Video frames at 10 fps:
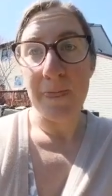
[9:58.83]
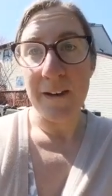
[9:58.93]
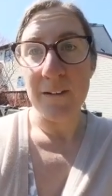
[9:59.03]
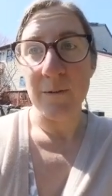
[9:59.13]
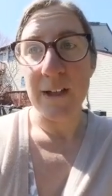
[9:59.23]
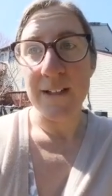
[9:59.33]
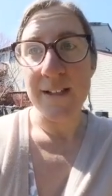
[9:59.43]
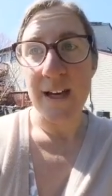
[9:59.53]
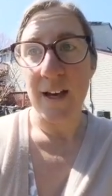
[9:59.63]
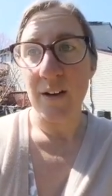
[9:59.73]
in ways
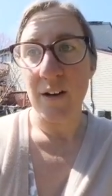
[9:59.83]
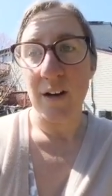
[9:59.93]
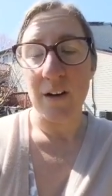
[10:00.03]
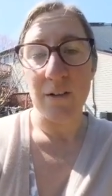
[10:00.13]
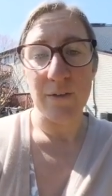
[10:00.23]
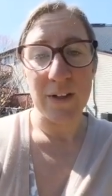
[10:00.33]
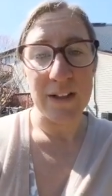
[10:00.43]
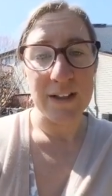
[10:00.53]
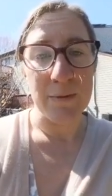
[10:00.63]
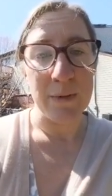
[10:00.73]
that are
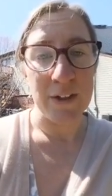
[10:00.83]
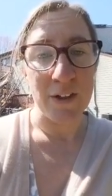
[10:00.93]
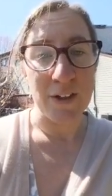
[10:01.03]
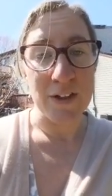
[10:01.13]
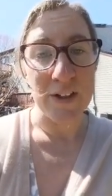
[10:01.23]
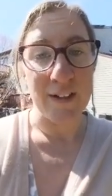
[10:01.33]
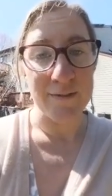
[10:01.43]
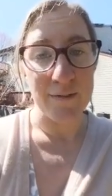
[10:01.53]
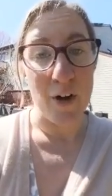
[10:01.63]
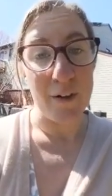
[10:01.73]
really deeply nourishing
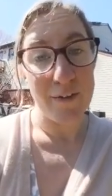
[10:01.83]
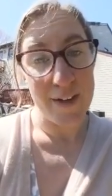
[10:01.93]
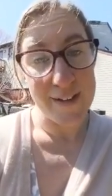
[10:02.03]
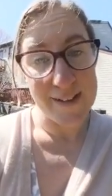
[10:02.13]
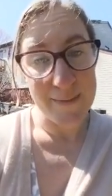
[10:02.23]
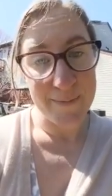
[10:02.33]
for all of us.